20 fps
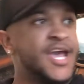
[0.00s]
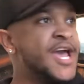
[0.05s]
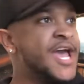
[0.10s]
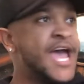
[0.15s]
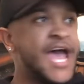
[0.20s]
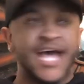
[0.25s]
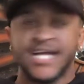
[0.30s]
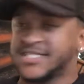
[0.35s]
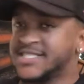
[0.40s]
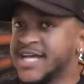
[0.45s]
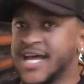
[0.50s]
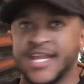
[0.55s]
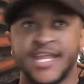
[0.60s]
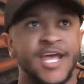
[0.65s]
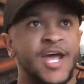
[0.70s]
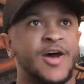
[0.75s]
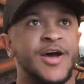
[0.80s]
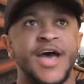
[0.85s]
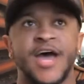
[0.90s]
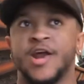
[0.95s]
I sat
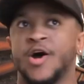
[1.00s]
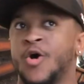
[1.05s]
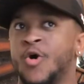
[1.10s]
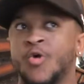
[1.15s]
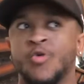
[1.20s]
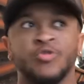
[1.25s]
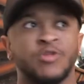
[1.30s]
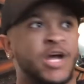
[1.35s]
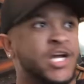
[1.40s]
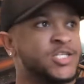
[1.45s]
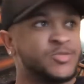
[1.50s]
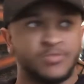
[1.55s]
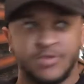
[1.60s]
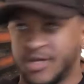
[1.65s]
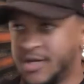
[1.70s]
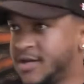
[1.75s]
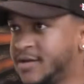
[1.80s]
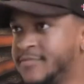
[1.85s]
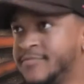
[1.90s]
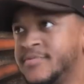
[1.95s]
down, had a whole lunch with
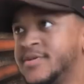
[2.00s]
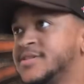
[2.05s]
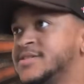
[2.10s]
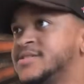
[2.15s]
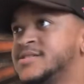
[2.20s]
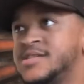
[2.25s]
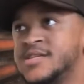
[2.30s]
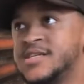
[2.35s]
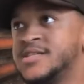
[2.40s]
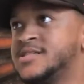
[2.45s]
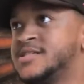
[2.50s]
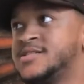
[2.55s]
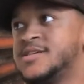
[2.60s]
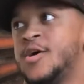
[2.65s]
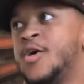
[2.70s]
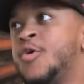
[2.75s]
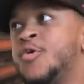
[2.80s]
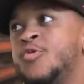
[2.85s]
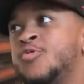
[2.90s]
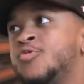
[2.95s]
him, his whole